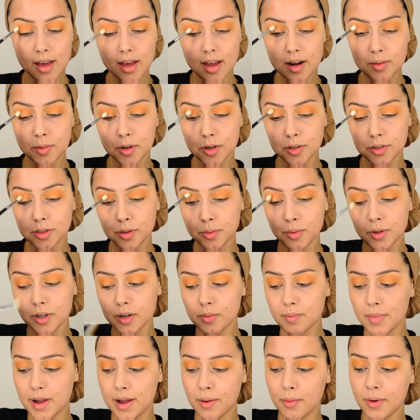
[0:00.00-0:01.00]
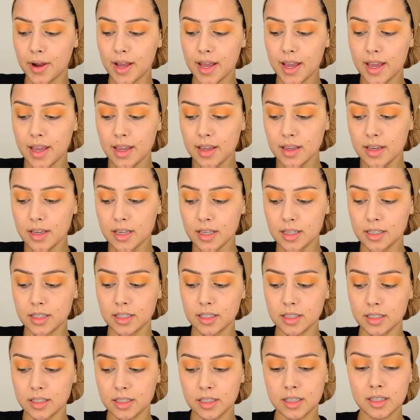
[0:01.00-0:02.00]
And I'm going to work my way
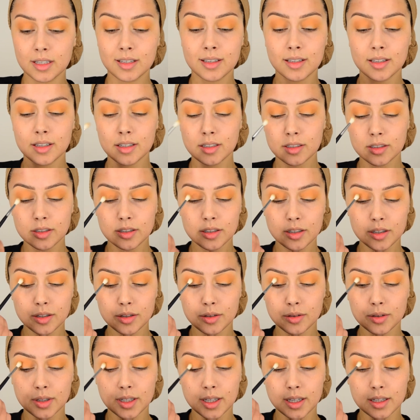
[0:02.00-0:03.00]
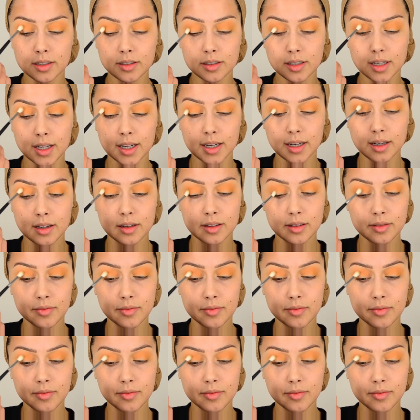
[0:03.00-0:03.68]
to the inside.